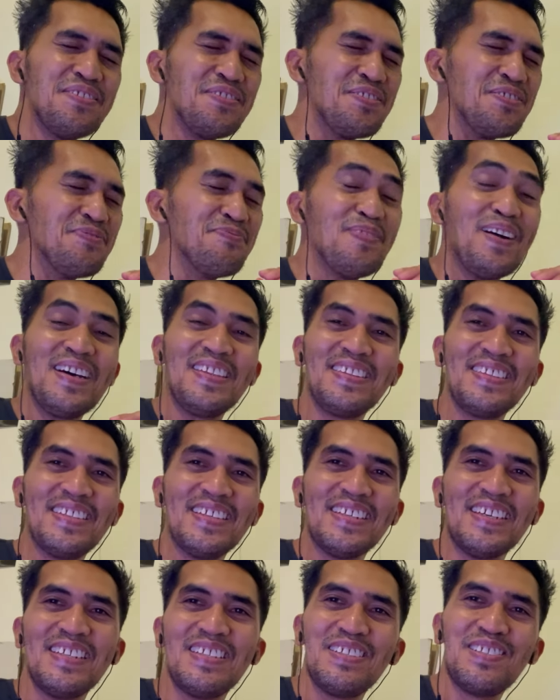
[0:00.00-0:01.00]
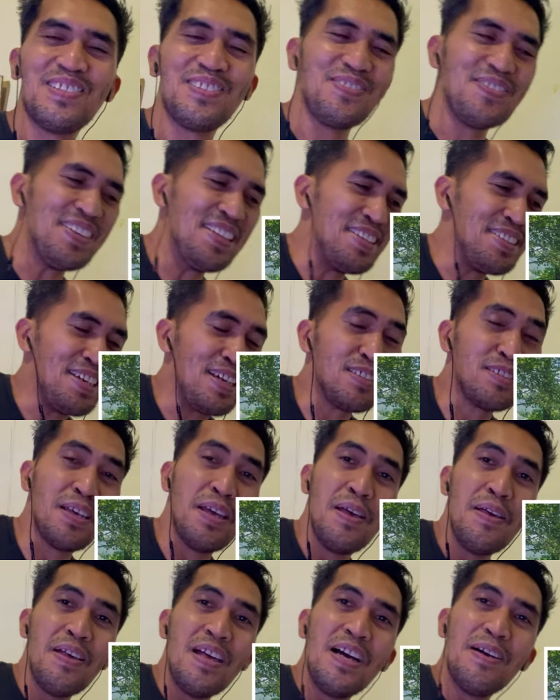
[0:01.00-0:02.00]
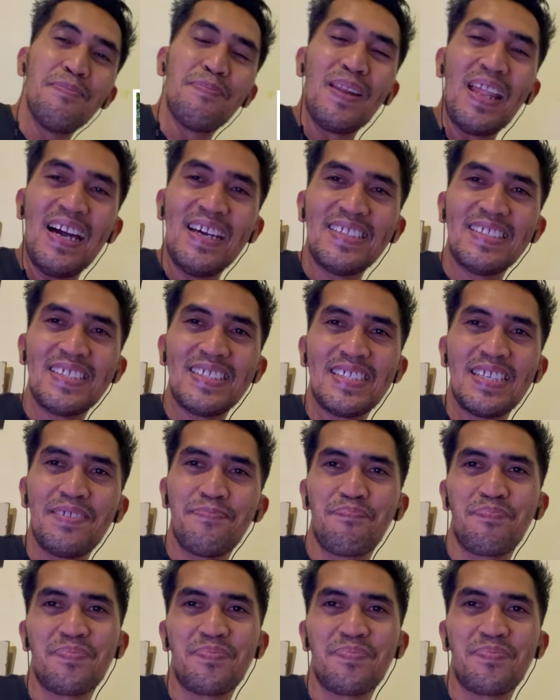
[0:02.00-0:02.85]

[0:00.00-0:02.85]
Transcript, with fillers: romantic and it's really nice plus